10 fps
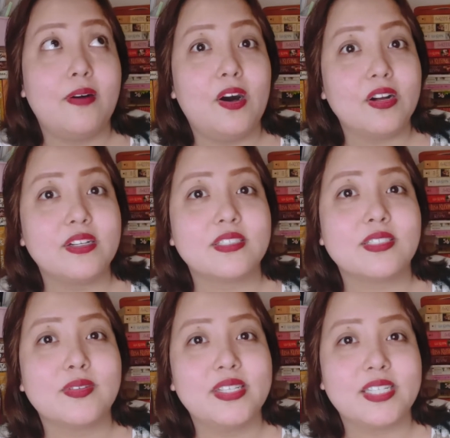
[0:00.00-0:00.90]

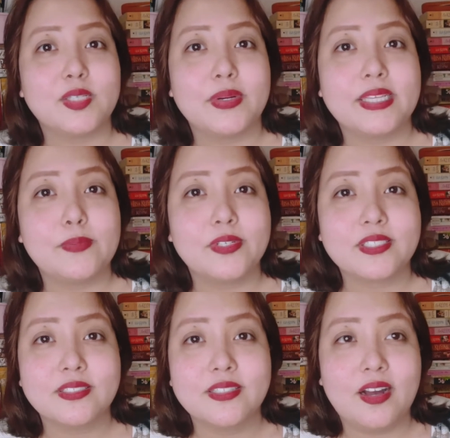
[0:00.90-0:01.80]
August 2020
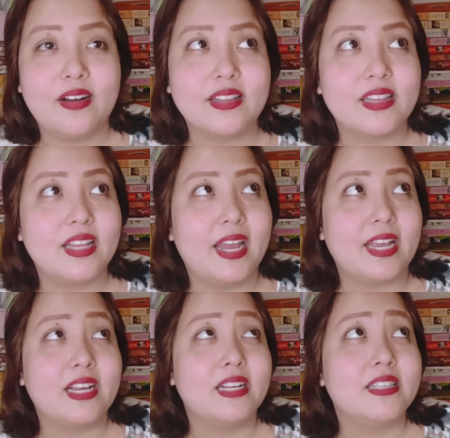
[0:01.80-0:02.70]
was not
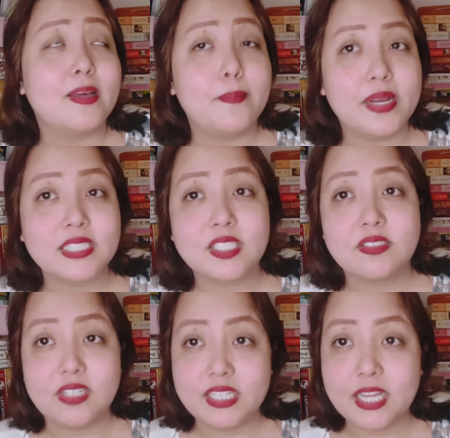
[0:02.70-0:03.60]
like the best
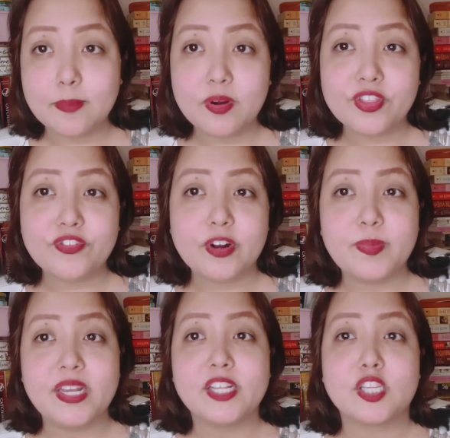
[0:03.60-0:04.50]
reading month for
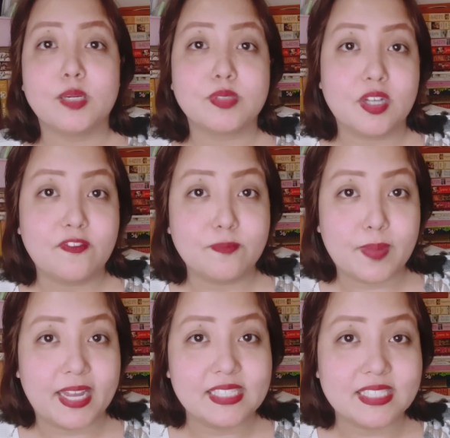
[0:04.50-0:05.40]
me in terms of
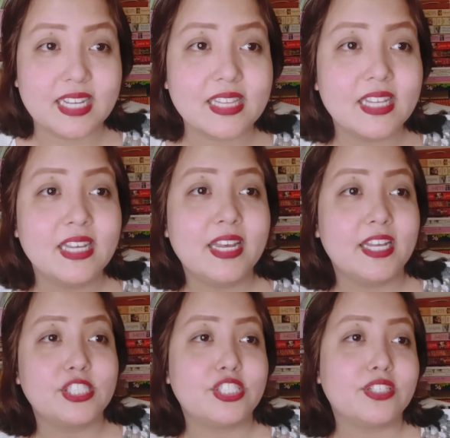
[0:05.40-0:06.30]
mindset.
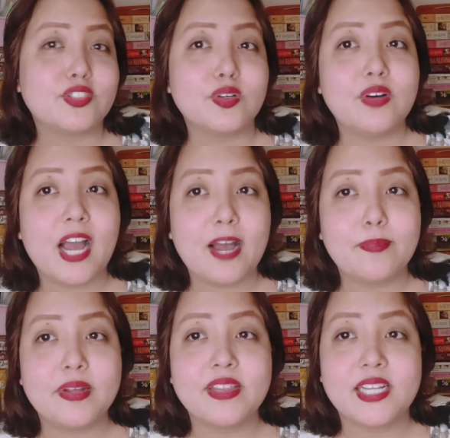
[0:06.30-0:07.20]
It just so
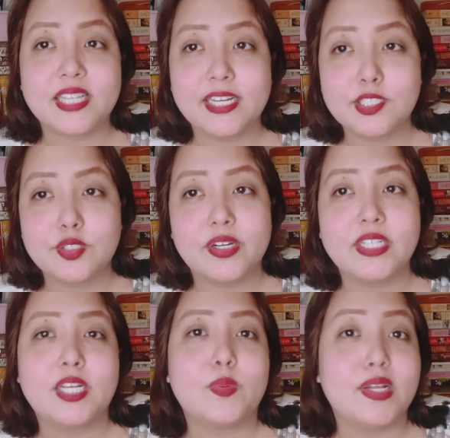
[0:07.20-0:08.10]
happened that I
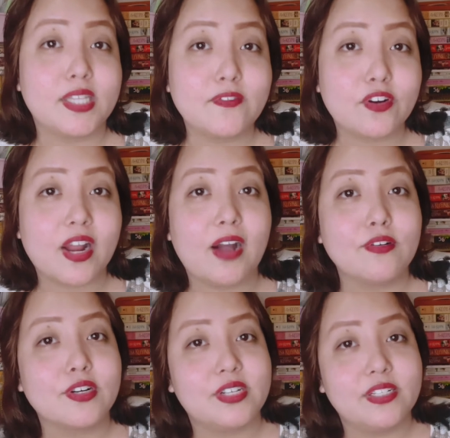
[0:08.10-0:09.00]
joined a
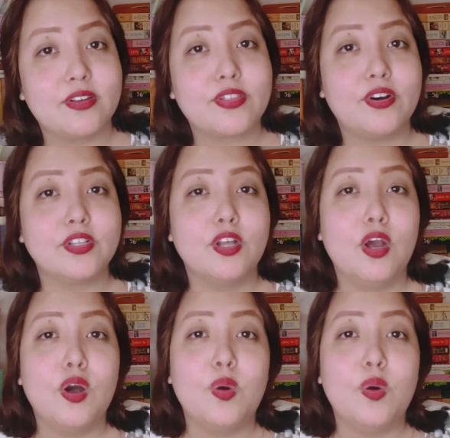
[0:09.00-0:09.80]
24-hour readathon